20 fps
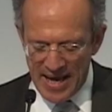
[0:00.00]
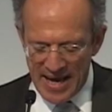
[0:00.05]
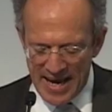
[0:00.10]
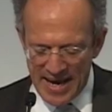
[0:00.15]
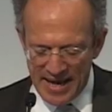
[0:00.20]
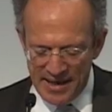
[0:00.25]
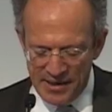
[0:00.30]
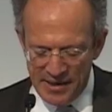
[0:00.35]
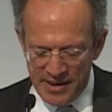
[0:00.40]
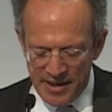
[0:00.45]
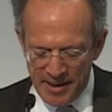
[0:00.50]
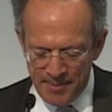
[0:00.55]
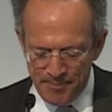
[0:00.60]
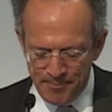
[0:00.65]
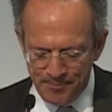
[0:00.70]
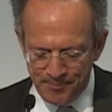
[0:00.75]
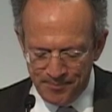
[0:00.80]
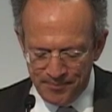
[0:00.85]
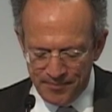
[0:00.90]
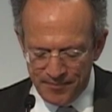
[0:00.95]
And
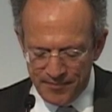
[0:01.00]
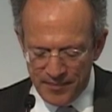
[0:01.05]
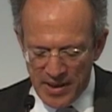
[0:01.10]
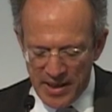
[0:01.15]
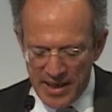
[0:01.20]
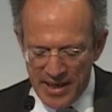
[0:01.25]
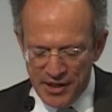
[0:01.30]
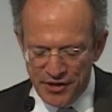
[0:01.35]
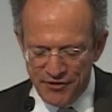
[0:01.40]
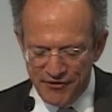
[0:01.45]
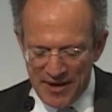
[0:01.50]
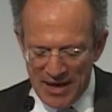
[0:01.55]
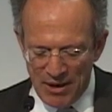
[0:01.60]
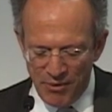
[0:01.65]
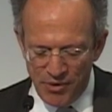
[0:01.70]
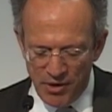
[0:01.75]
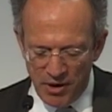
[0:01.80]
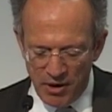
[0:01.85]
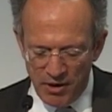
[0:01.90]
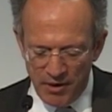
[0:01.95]
its
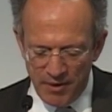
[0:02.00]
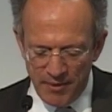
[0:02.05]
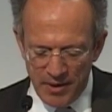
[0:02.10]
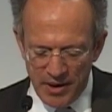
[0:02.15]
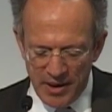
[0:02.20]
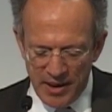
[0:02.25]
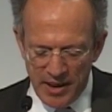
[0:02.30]
founder